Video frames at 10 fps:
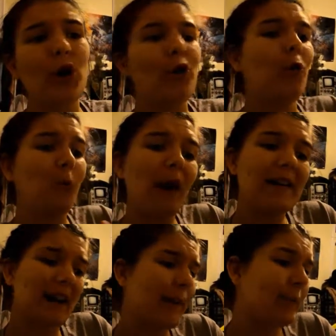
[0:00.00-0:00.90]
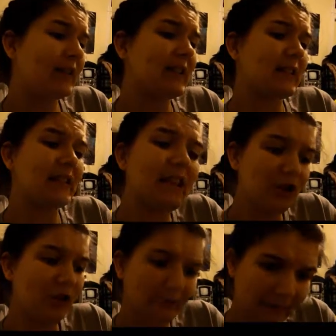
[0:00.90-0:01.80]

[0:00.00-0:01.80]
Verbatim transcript: the right type of stitch